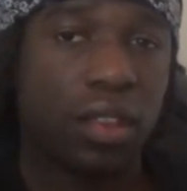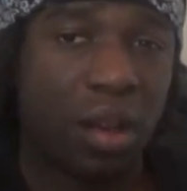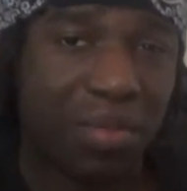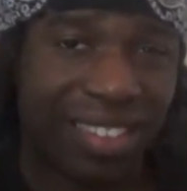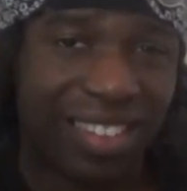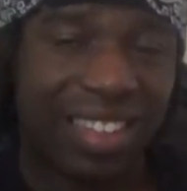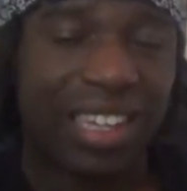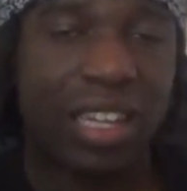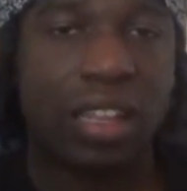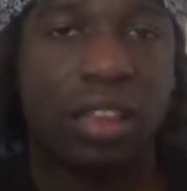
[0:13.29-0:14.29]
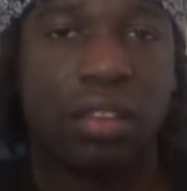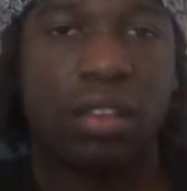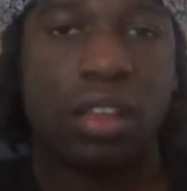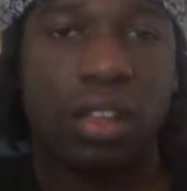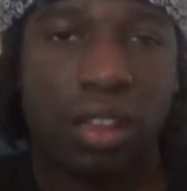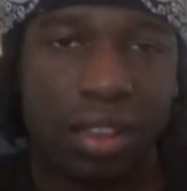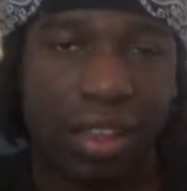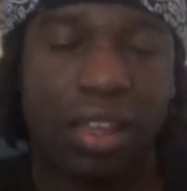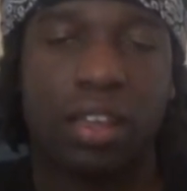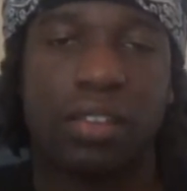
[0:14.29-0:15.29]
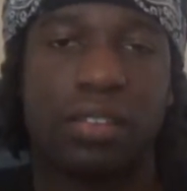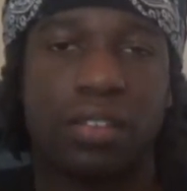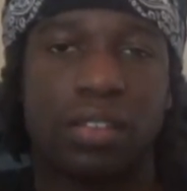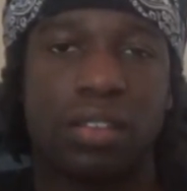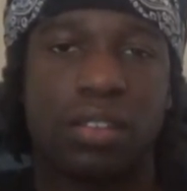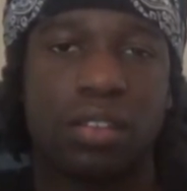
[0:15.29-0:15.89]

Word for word: I'ma send this.